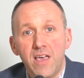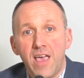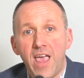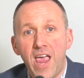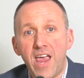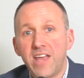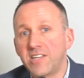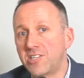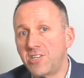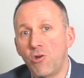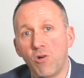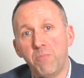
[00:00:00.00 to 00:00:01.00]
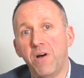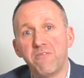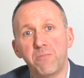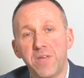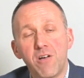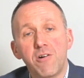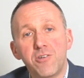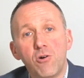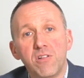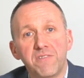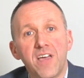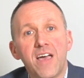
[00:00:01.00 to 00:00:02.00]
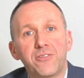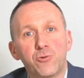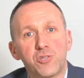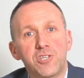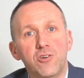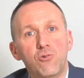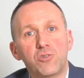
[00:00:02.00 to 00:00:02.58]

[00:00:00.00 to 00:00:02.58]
And above and beyond all of that, there's no